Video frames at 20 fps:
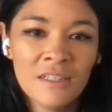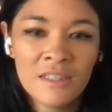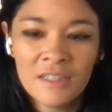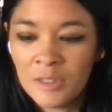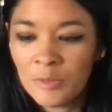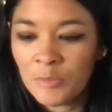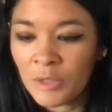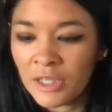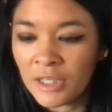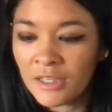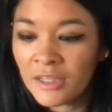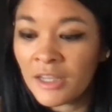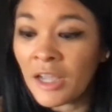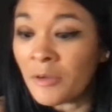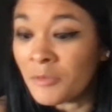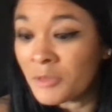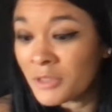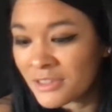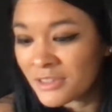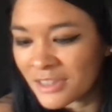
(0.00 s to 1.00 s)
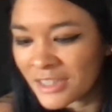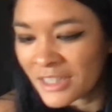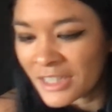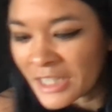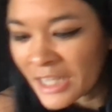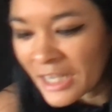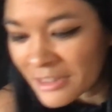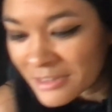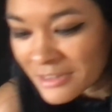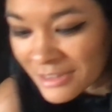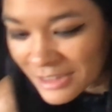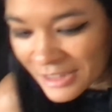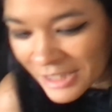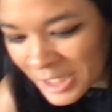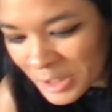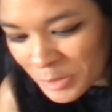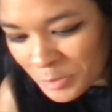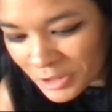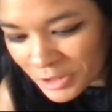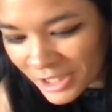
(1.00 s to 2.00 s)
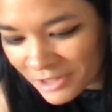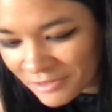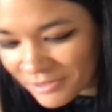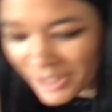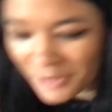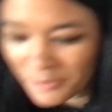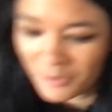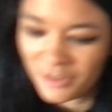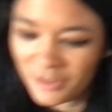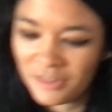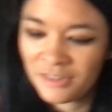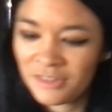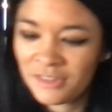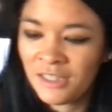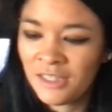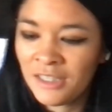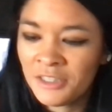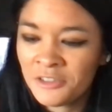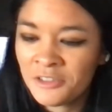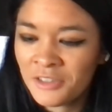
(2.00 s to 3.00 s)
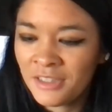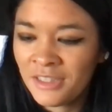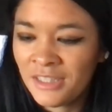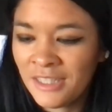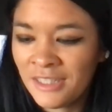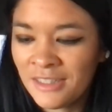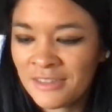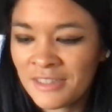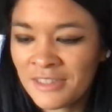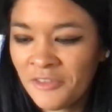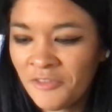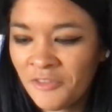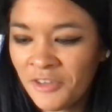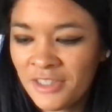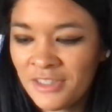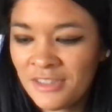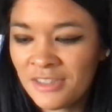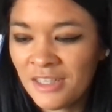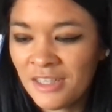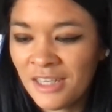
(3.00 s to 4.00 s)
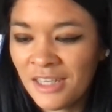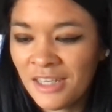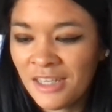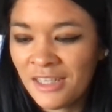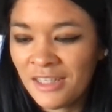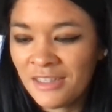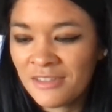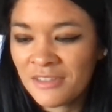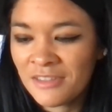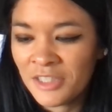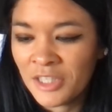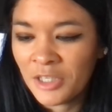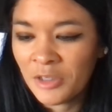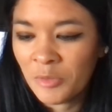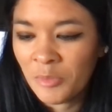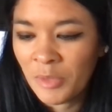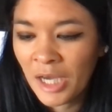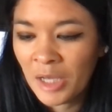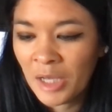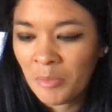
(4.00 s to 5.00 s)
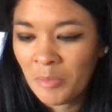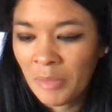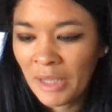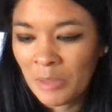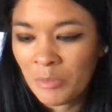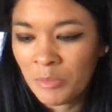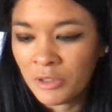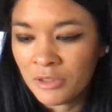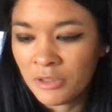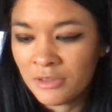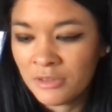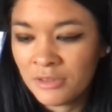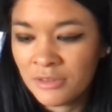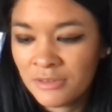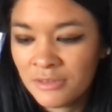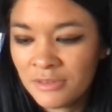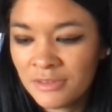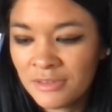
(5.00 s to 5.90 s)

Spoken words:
But I'm just looking now. So the last book I read was 100 Things Every Designer Needs to Know About People.